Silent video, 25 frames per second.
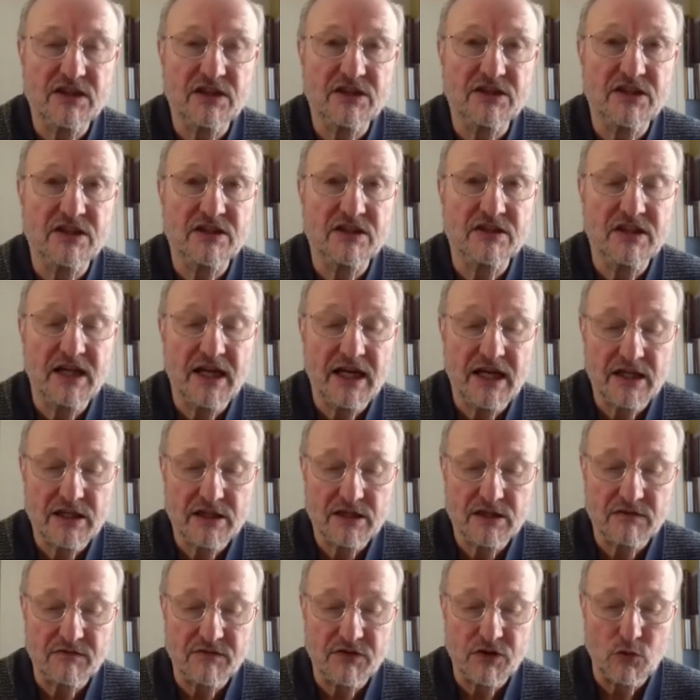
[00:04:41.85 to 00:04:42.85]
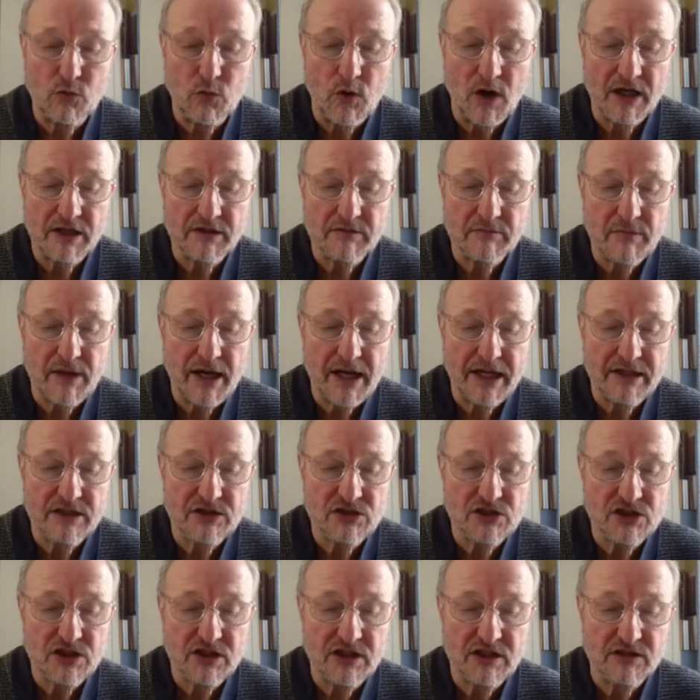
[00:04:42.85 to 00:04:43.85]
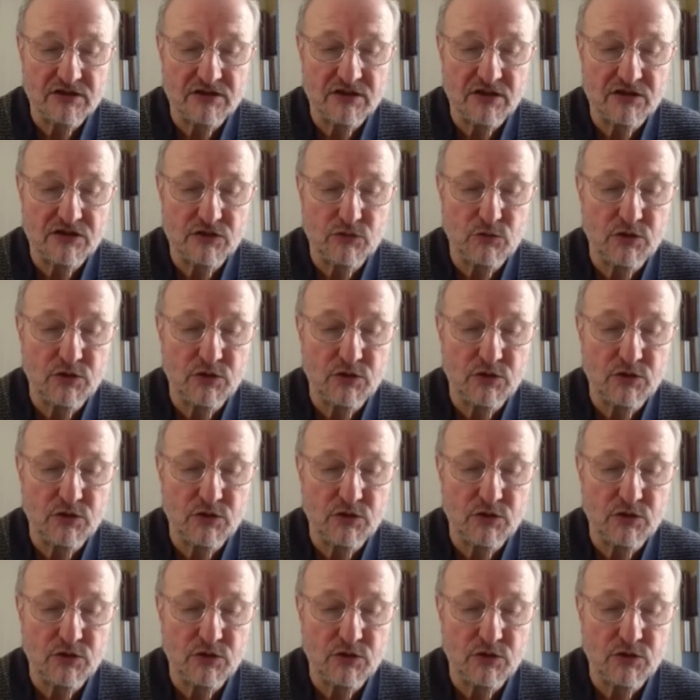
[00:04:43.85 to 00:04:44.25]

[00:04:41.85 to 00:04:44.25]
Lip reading: that the death of the one man Jesus